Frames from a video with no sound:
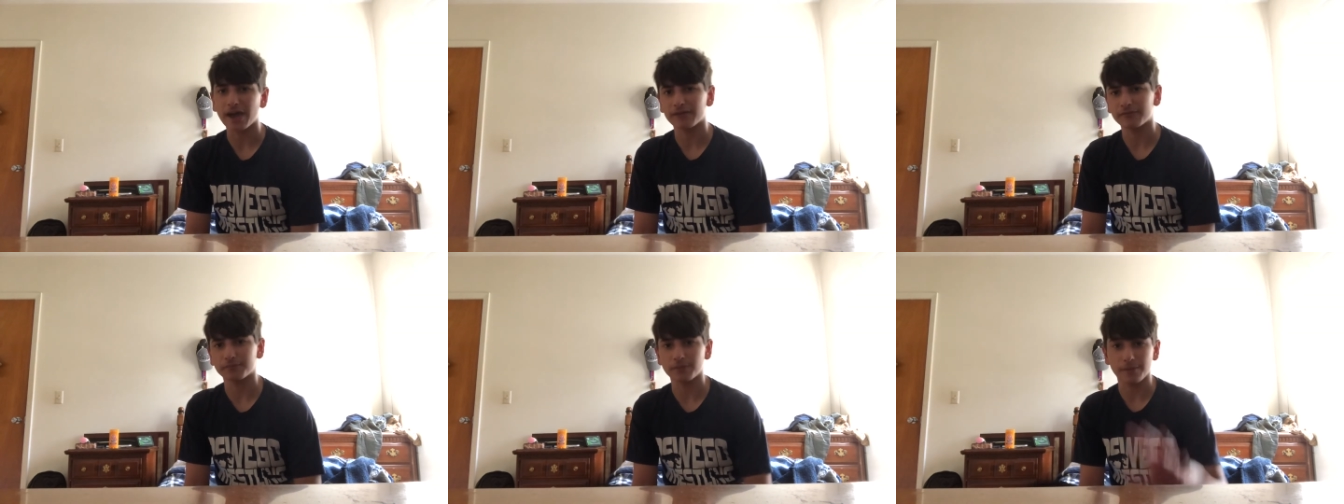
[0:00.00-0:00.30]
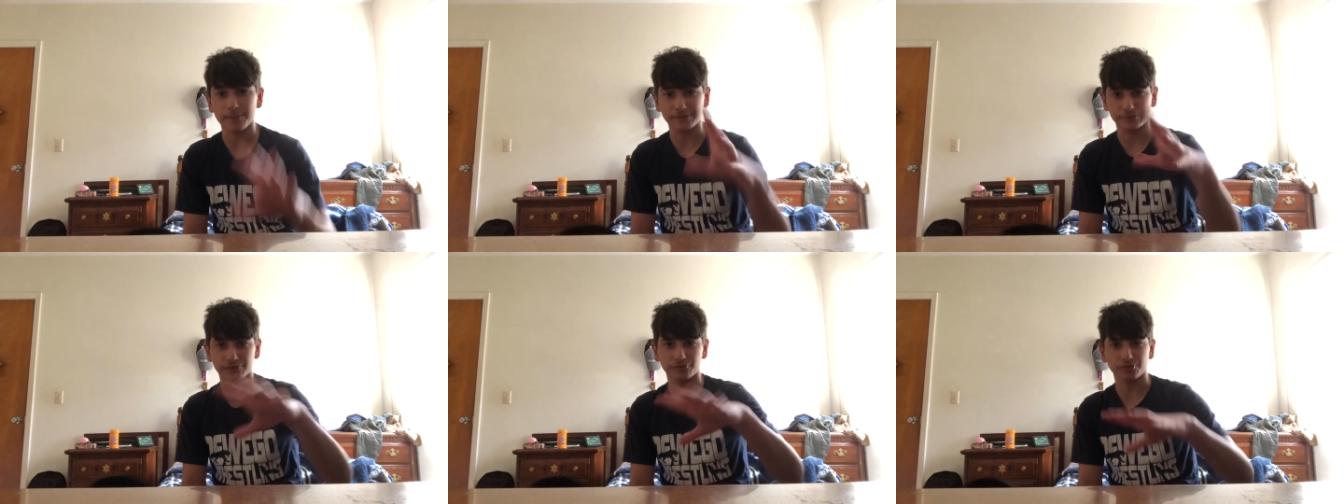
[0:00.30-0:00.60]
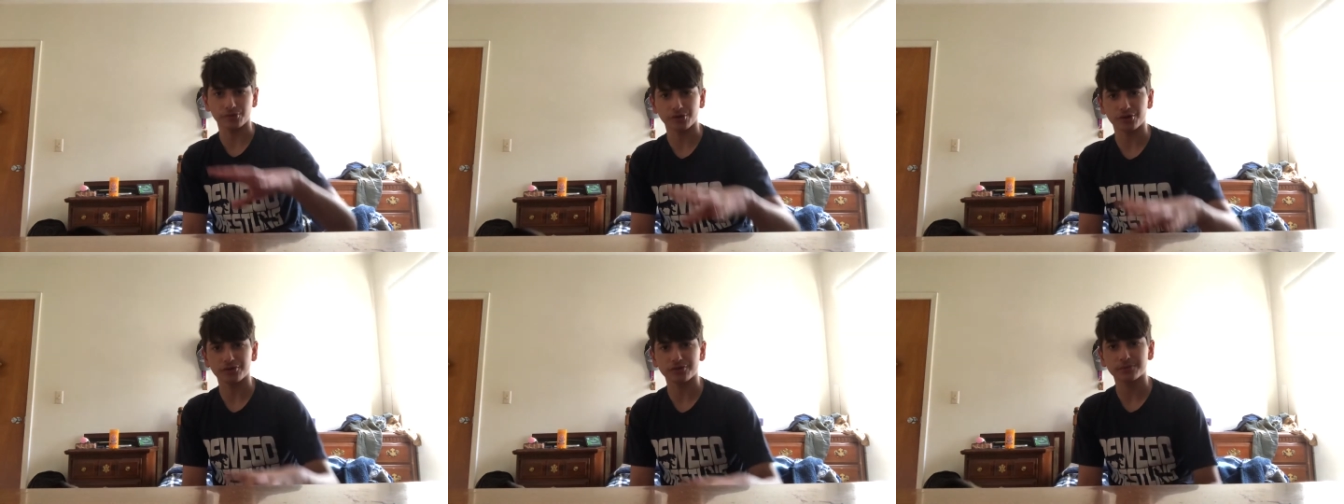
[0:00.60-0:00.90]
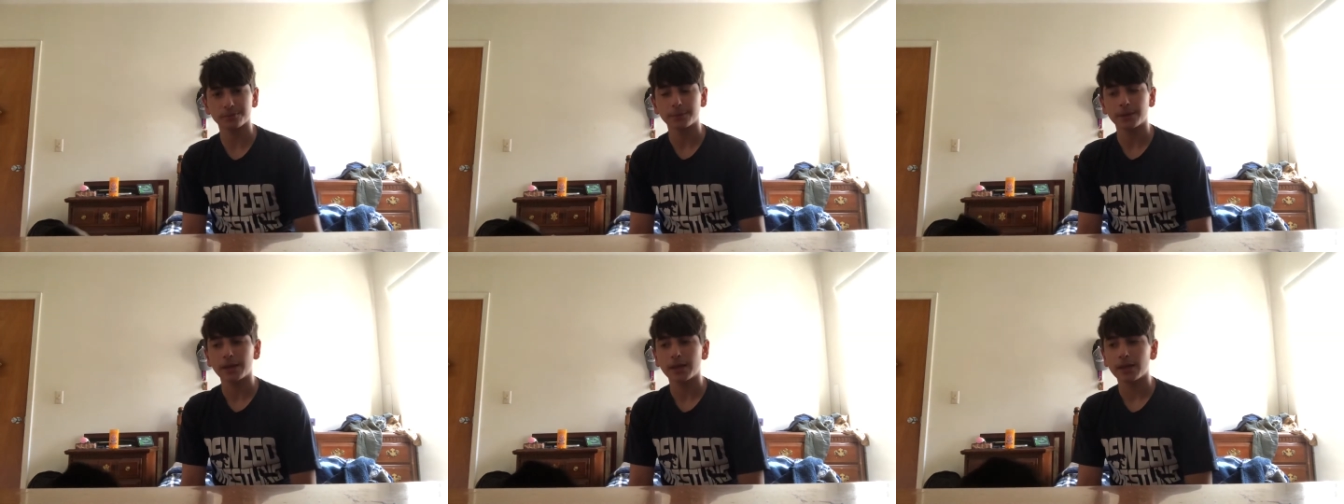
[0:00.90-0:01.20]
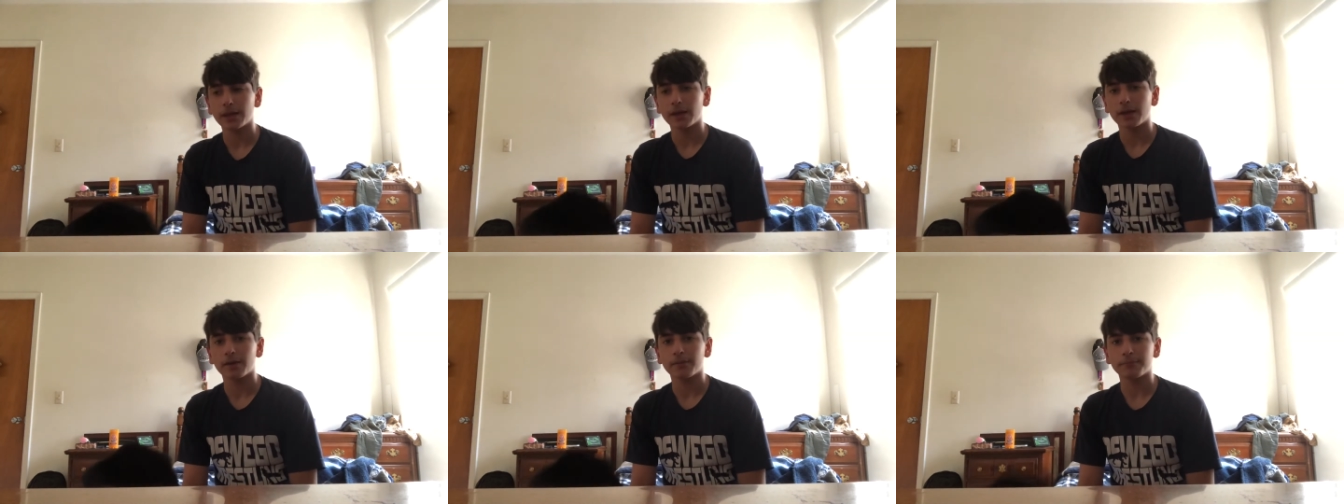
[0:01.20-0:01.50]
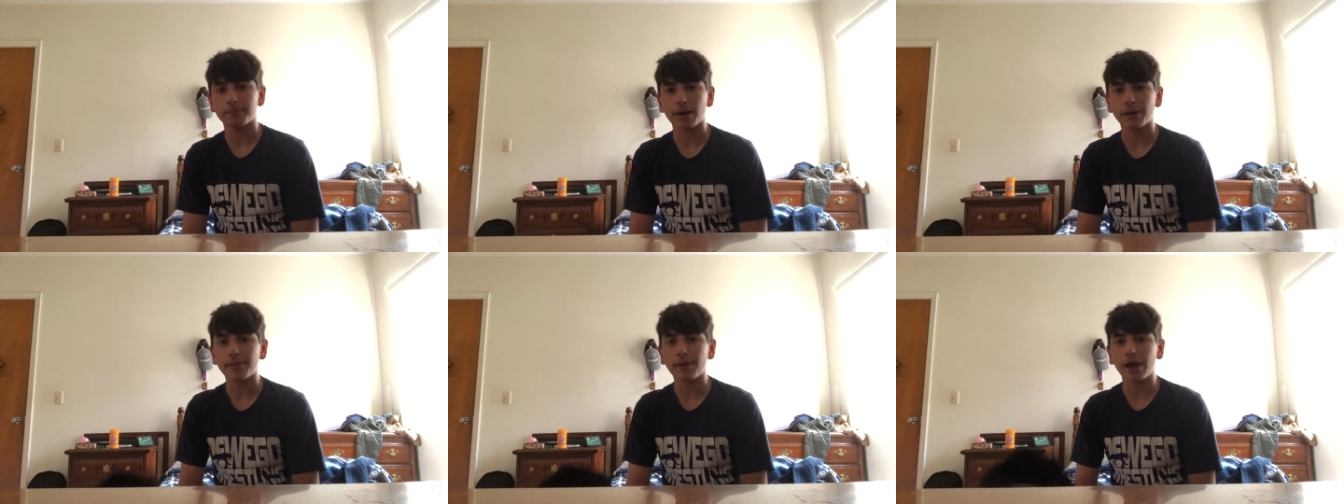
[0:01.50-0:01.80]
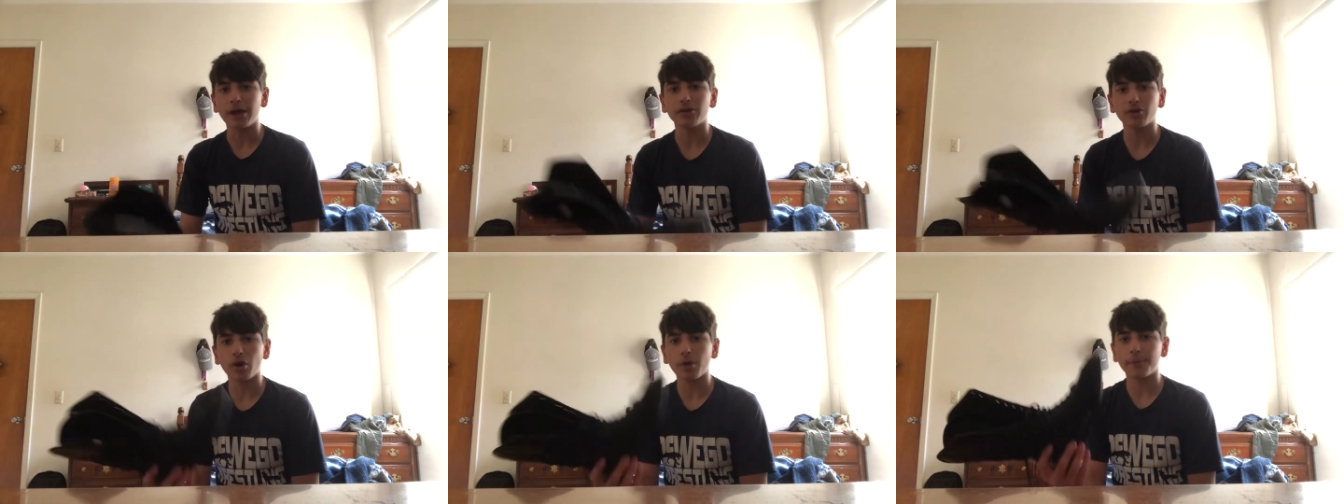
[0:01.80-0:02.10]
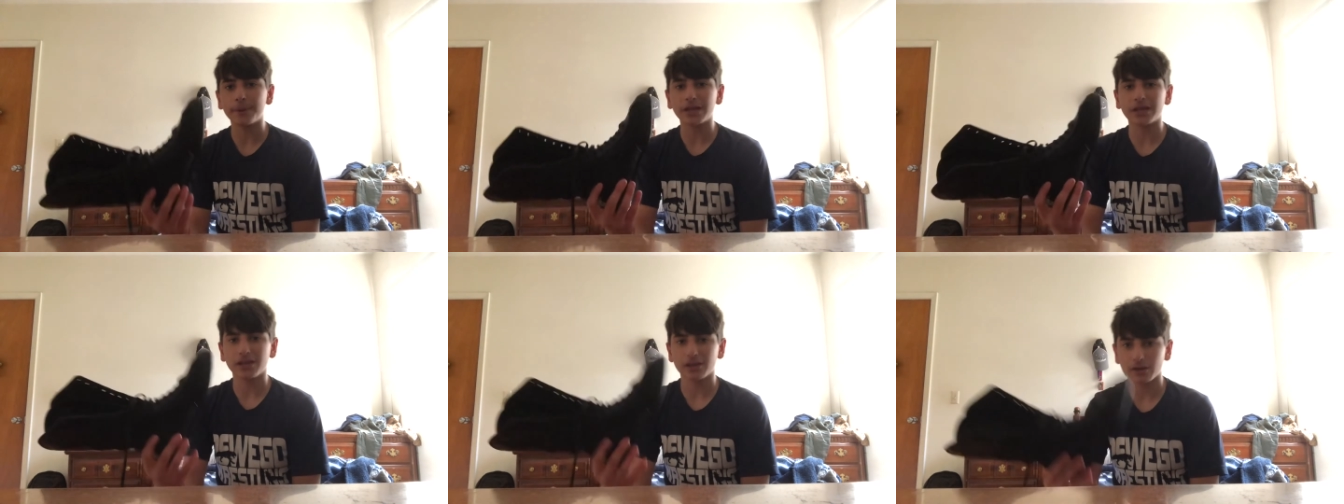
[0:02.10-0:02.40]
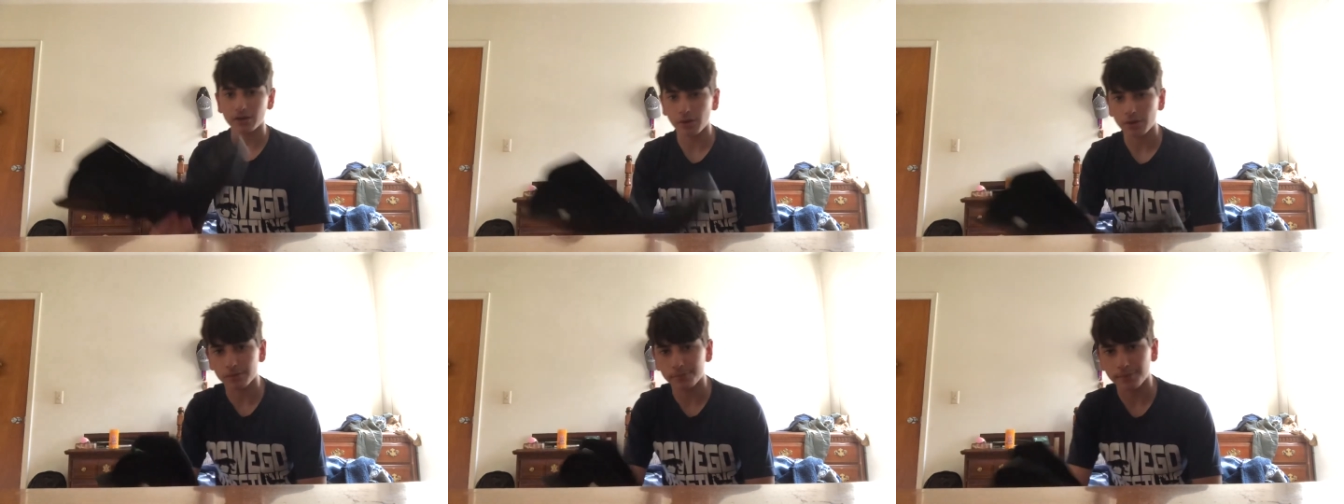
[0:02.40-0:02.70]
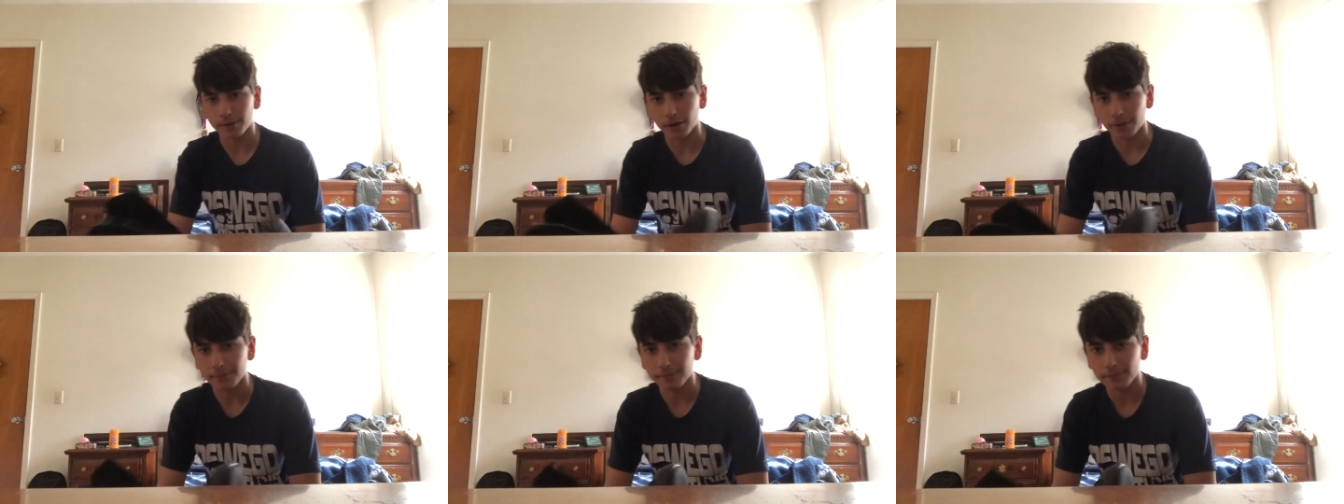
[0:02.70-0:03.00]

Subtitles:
maybe 2 years. But I know I'm going to get another pair